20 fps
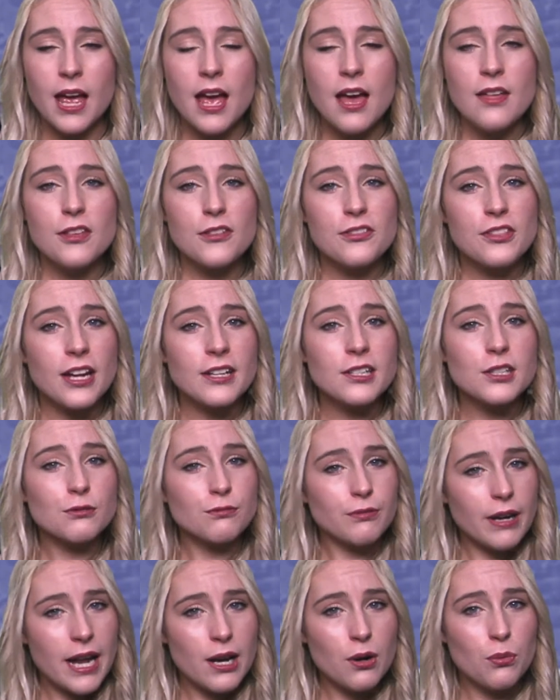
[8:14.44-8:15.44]
The Thunder
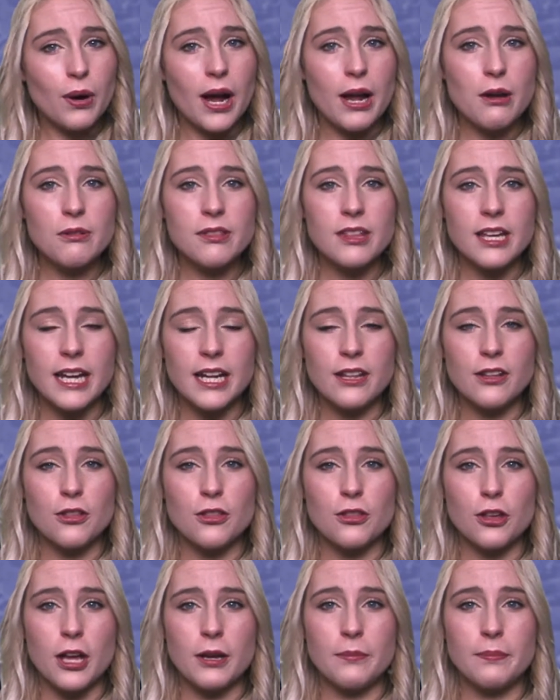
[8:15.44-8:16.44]
ran away with it in the
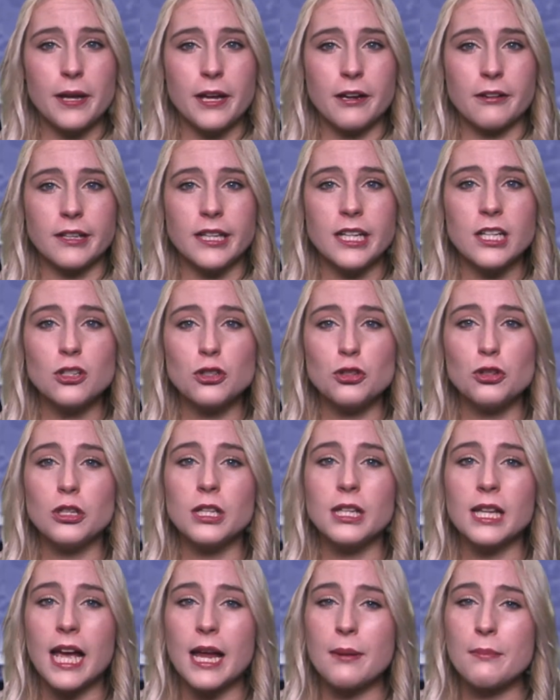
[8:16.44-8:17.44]
third period to
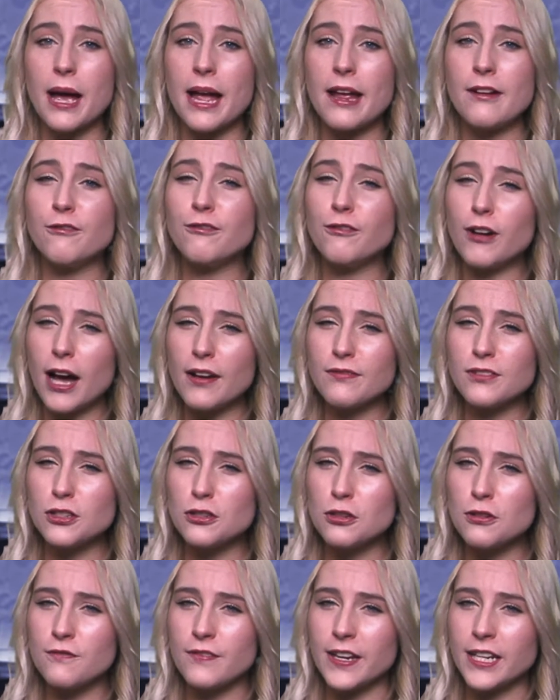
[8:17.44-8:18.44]
claim a
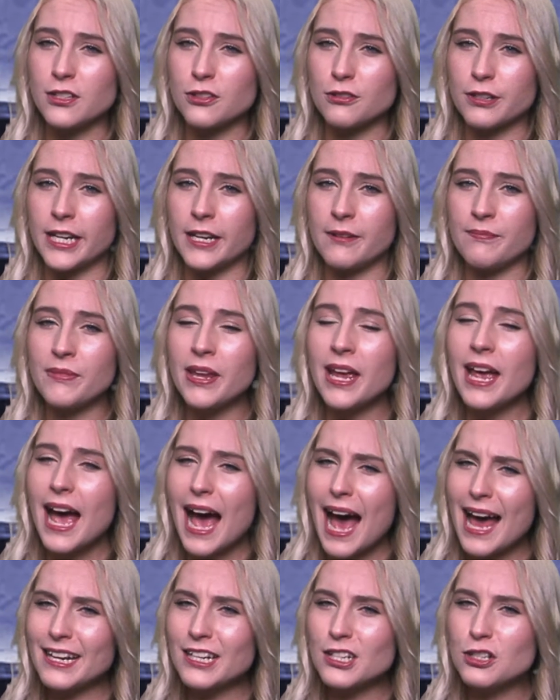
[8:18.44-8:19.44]
5-2 victory,
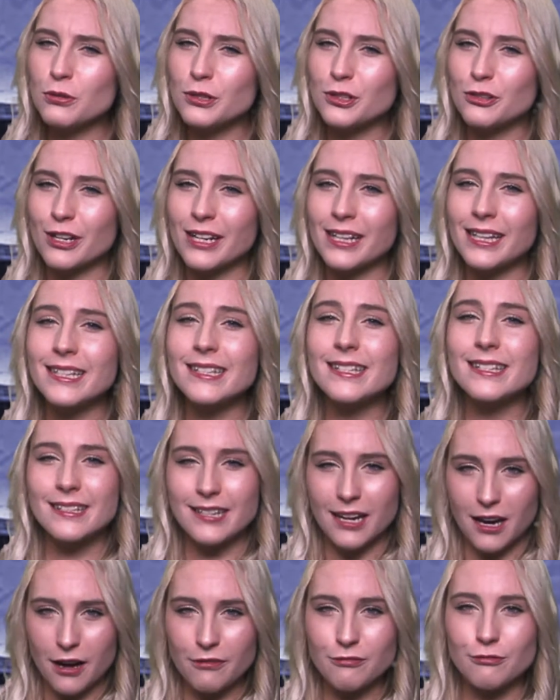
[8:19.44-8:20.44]
adding to Adrenaline's
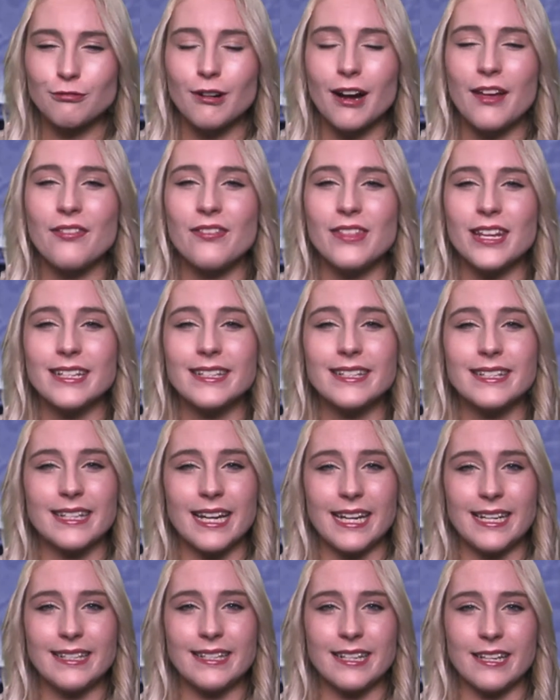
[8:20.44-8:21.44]
tough run this
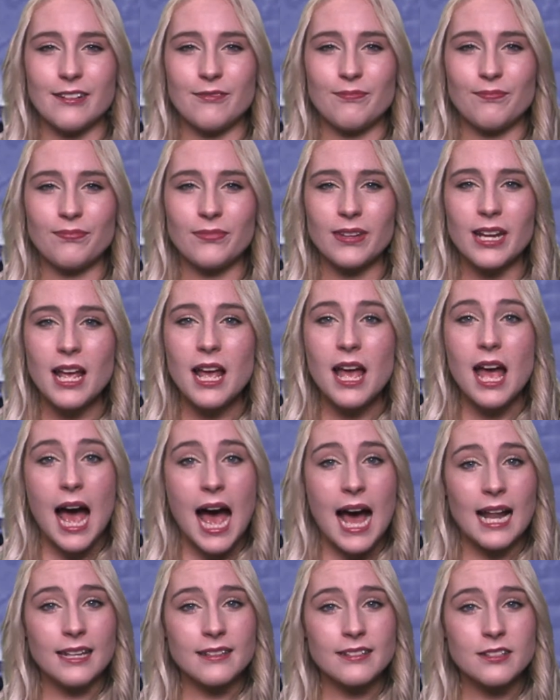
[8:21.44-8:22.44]
season.
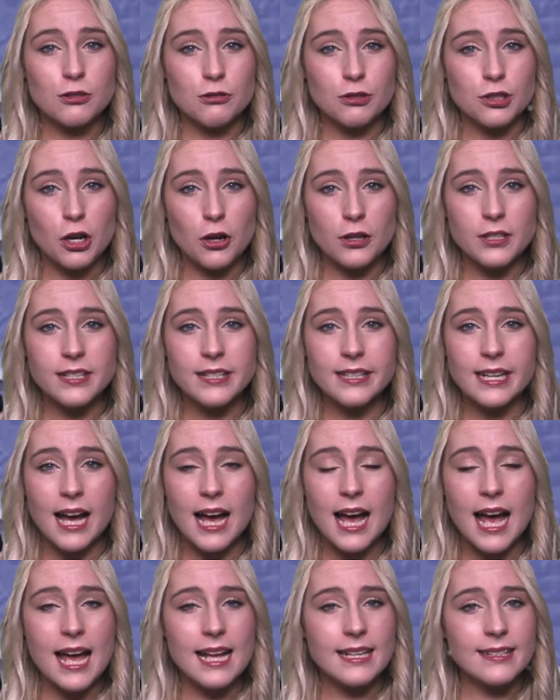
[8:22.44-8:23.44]
Alice
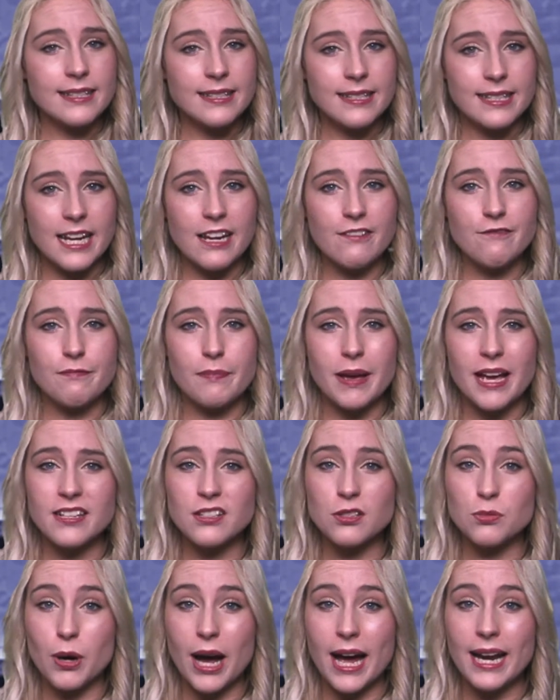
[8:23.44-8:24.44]
Kratoska and Steve
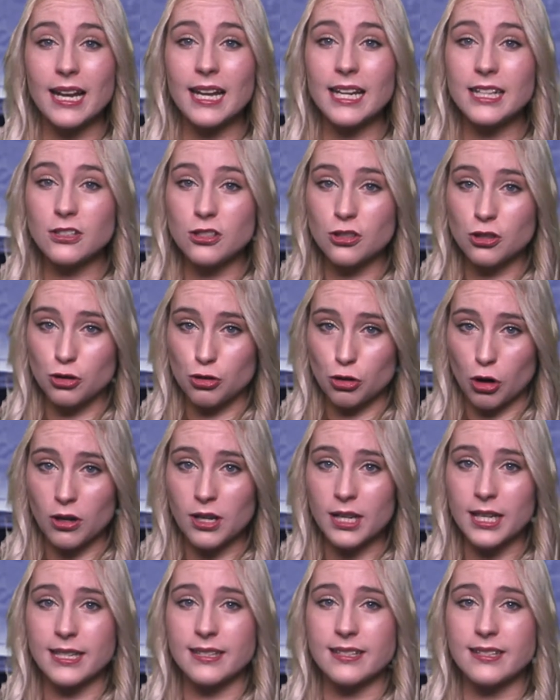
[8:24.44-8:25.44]
Best were Adelaide's
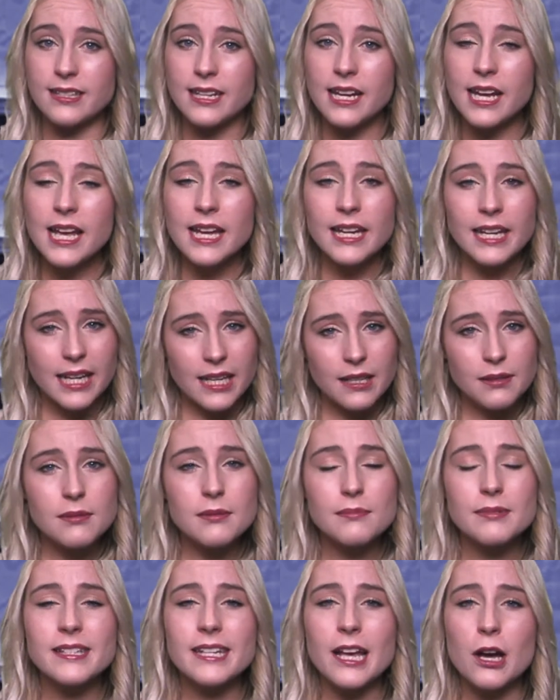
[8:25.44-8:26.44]
strongest, getting
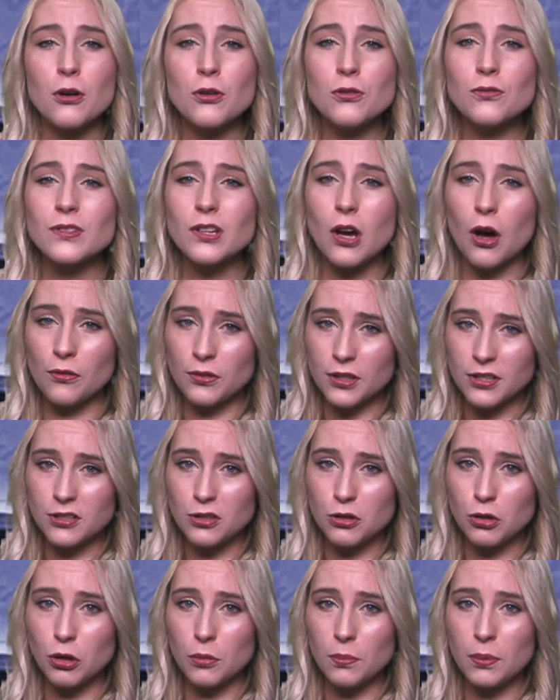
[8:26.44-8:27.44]
themselves on the
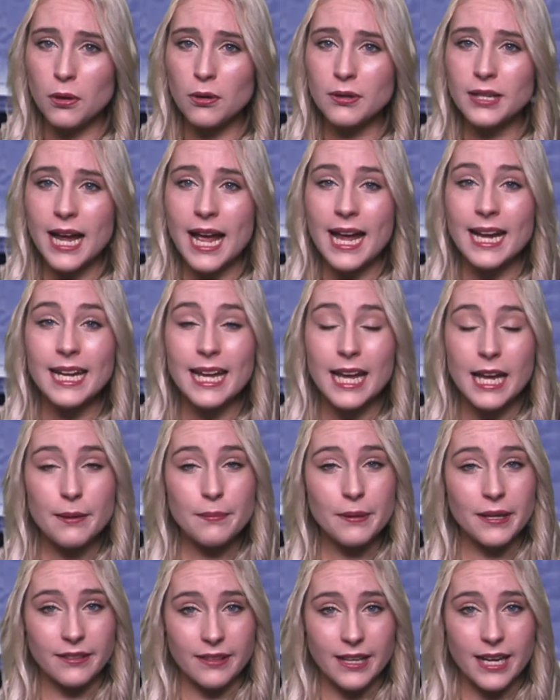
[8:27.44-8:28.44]
scoreboard and
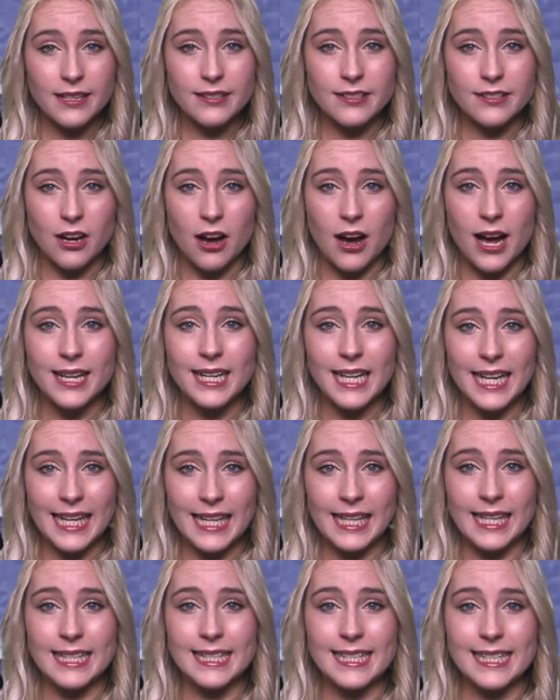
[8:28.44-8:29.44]
keeping their side in
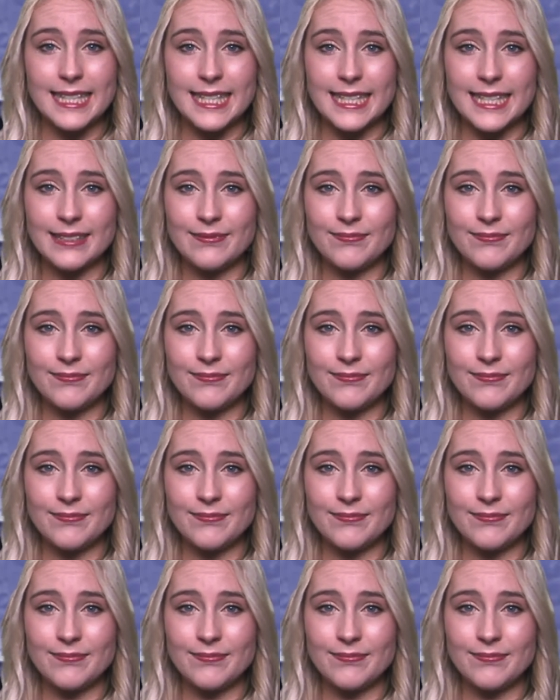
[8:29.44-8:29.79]
it.